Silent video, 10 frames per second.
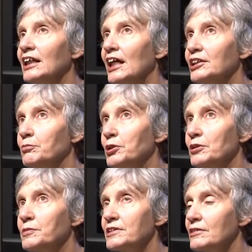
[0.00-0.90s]
and the
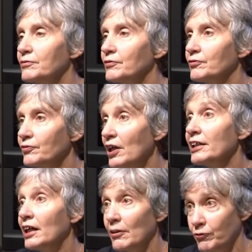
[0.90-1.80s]
purpose of
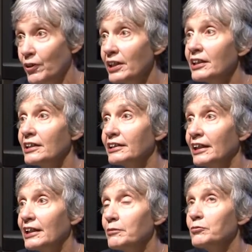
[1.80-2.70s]
a finite
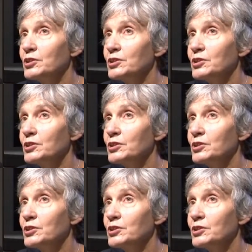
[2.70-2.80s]
game